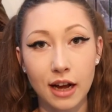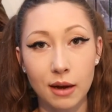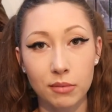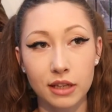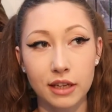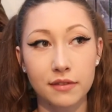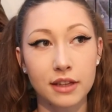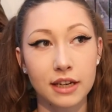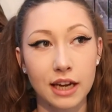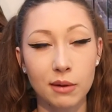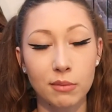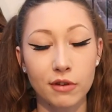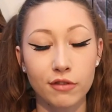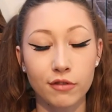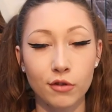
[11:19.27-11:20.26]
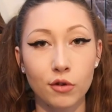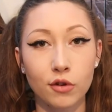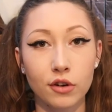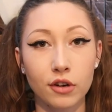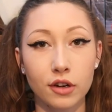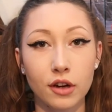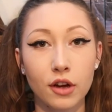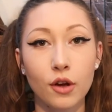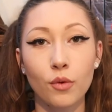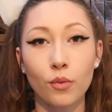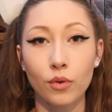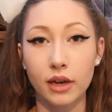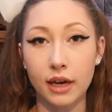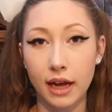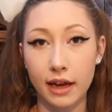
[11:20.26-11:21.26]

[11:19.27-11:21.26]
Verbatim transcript: I believe the night before when